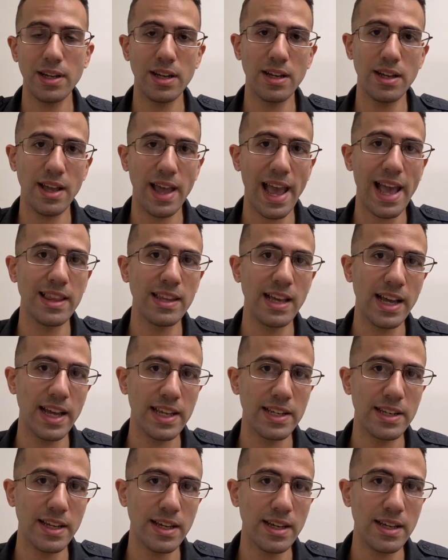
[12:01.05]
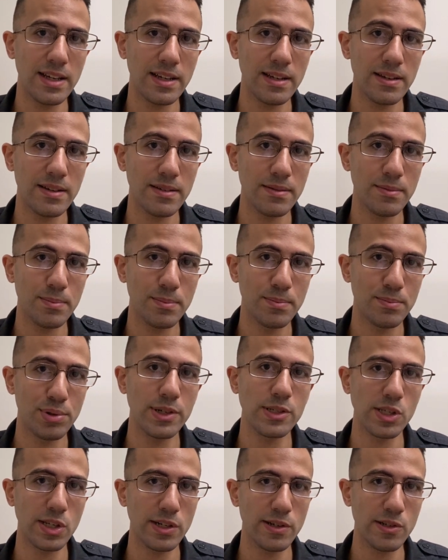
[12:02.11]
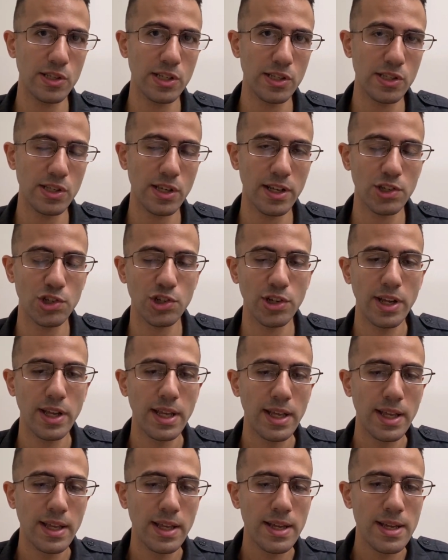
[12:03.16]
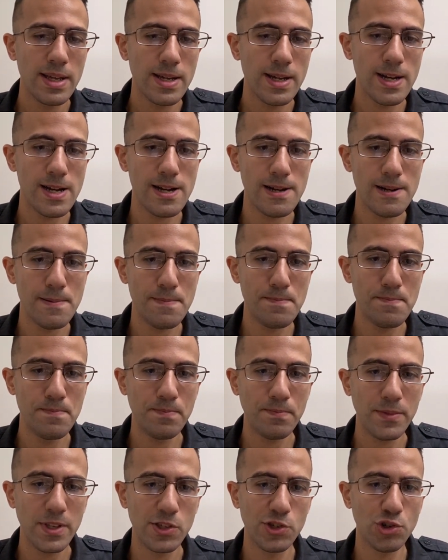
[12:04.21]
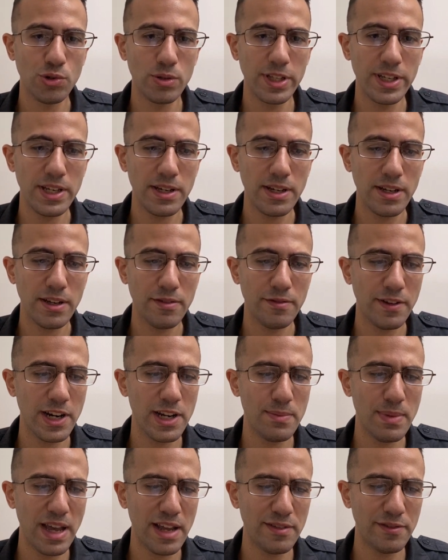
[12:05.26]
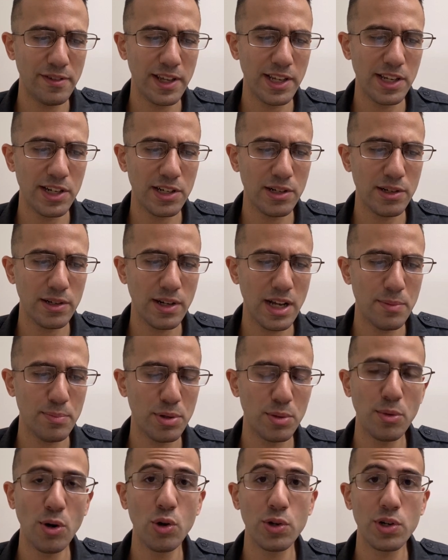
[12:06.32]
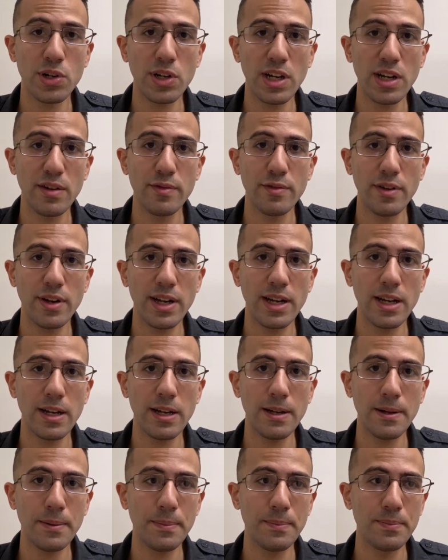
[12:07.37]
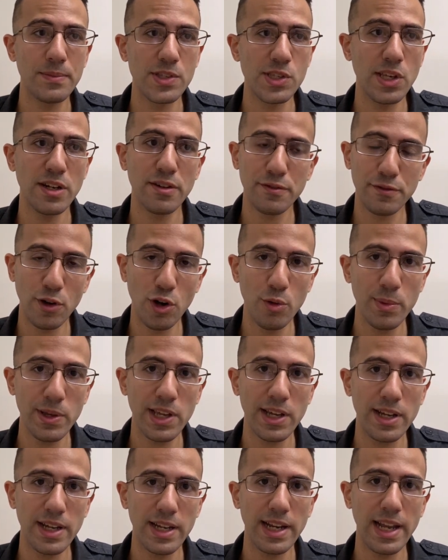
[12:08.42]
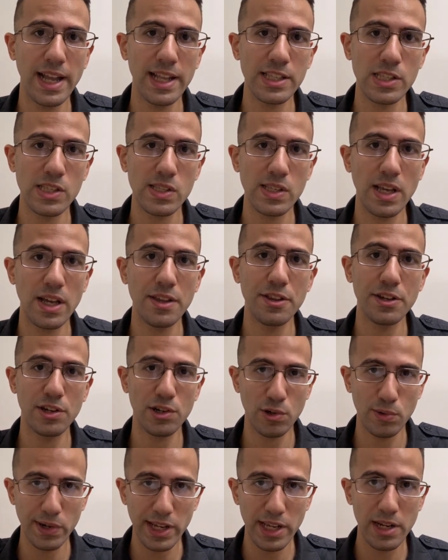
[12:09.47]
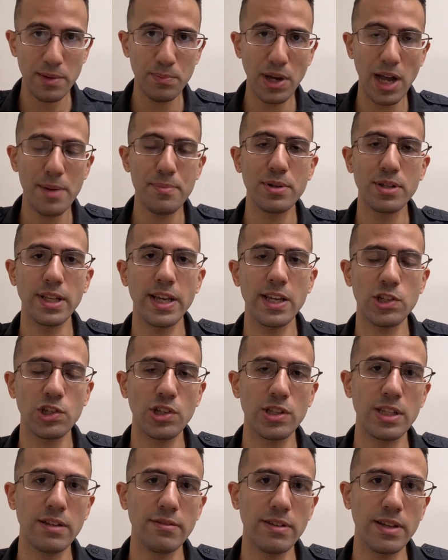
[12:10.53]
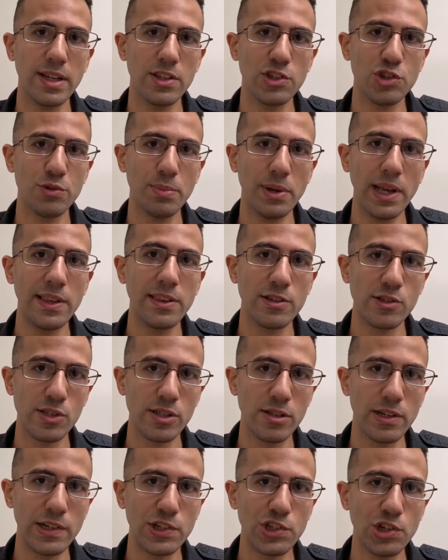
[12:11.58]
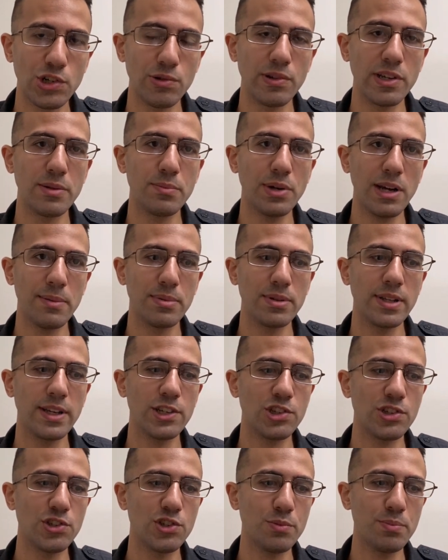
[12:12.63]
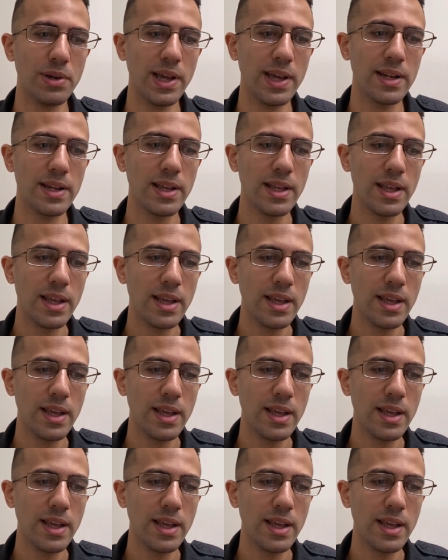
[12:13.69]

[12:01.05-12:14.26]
Allied prisoners and such. He's truly a very bad figure, a promoter of xenophobia against the Korean population living in Japan. There's a large Korean population in Japan.